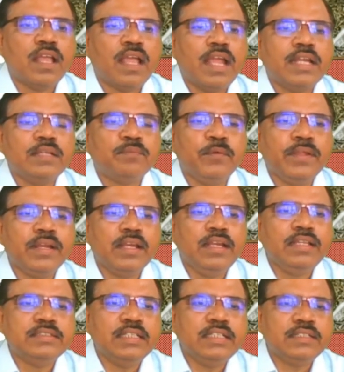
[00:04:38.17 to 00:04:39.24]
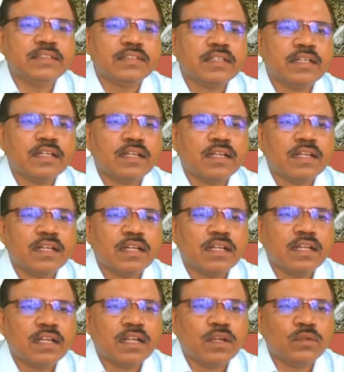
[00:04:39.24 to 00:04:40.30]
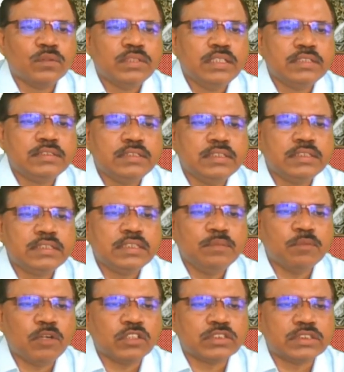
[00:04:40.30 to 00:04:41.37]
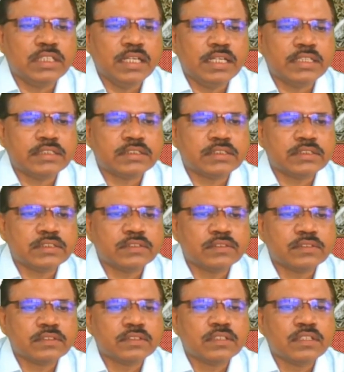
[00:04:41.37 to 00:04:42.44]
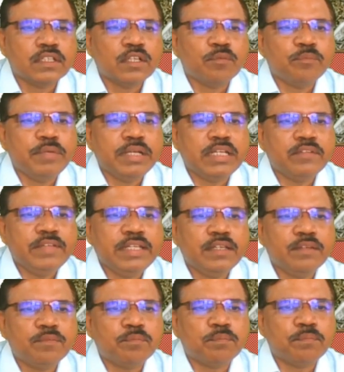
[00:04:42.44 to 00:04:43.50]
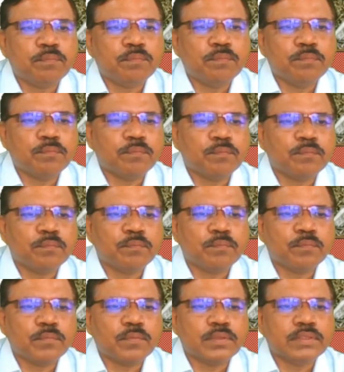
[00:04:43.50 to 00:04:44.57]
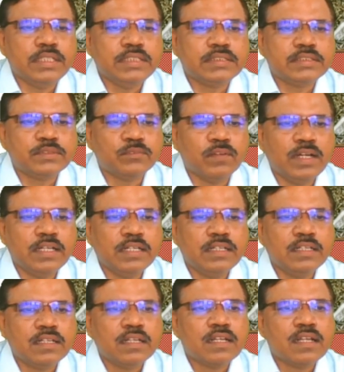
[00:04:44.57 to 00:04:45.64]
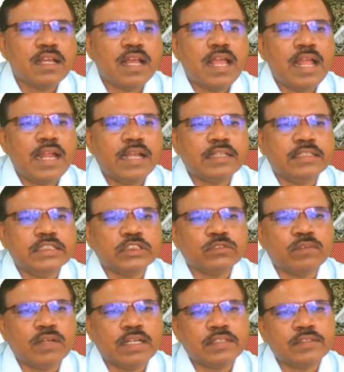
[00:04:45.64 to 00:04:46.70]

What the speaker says: And if we release it, now this system oscillates between this one and this one.